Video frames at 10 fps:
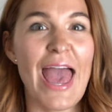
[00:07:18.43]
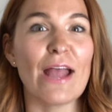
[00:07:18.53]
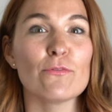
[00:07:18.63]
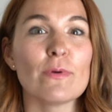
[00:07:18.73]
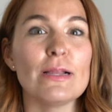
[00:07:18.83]

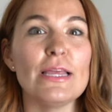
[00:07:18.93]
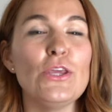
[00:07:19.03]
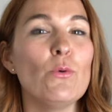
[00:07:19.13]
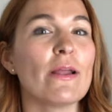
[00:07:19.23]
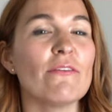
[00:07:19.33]
And really
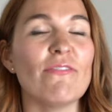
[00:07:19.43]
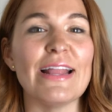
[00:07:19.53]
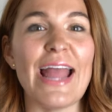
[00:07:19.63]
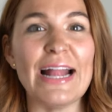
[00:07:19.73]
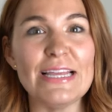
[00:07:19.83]
you wanna
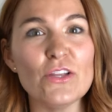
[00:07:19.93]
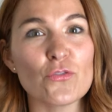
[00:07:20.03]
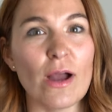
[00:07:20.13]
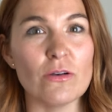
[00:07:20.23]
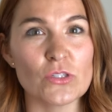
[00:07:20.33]
find any
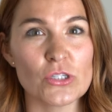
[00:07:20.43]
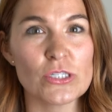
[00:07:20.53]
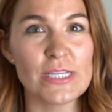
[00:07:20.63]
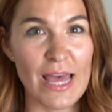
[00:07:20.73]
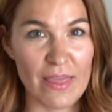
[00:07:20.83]

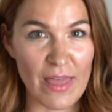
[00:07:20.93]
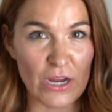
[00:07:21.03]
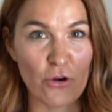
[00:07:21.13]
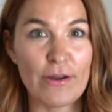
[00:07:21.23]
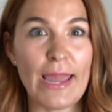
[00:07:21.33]
trousers
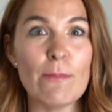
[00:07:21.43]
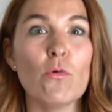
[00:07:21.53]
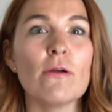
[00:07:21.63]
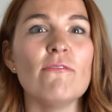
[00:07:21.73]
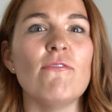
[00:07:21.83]
that create
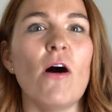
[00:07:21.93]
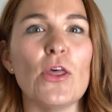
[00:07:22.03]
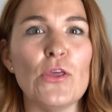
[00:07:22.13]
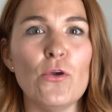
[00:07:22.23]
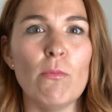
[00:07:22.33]
more
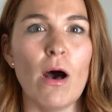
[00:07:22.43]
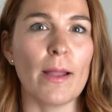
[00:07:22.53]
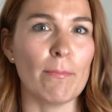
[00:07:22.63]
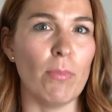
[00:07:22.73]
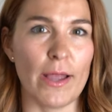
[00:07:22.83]
volume
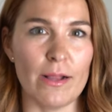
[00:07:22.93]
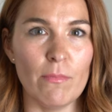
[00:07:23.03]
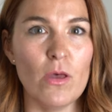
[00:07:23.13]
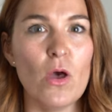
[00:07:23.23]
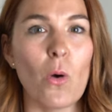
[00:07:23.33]
on bottom,
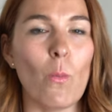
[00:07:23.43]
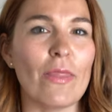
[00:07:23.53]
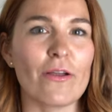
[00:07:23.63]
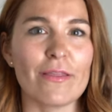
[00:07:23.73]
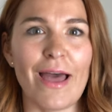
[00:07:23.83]

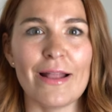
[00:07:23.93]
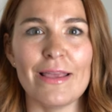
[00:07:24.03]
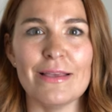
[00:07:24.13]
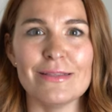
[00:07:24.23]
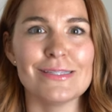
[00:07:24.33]
whether that
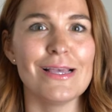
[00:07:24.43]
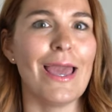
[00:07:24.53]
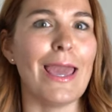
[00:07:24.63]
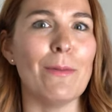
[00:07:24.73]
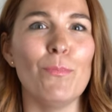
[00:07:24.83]
is
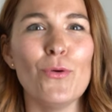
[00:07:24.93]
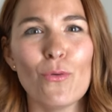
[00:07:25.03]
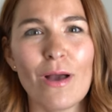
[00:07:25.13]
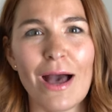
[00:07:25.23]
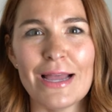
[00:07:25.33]
a
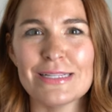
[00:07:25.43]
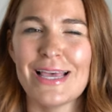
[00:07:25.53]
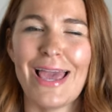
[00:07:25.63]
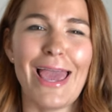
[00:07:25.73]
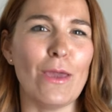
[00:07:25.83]
boot cut,
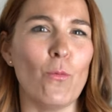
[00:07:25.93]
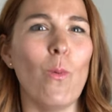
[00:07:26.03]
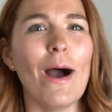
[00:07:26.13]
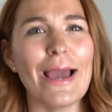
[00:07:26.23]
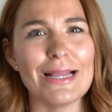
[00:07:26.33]
a
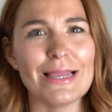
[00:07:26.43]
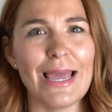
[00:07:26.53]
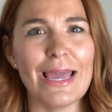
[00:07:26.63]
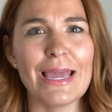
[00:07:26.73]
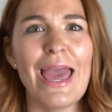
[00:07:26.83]
wide
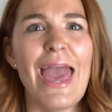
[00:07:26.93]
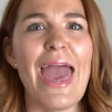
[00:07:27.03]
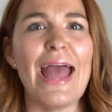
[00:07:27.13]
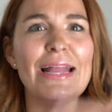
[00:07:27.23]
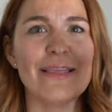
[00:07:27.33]
leg,
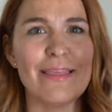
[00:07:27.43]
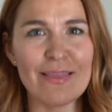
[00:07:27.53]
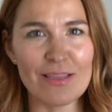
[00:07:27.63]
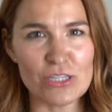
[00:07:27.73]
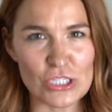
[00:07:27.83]

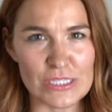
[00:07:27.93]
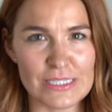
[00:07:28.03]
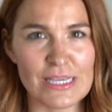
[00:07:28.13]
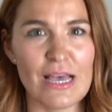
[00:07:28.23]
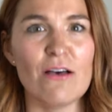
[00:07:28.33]
anything that
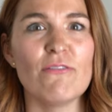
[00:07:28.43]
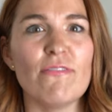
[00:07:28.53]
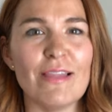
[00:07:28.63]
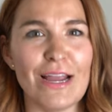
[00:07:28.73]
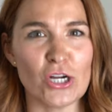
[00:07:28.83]
just
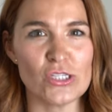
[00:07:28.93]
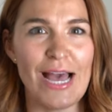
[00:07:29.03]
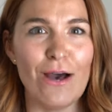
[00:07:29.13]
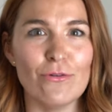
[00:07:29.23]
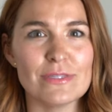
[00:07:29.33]
flares
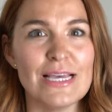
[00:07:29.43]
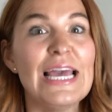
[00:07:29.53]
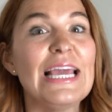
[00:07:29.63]
out.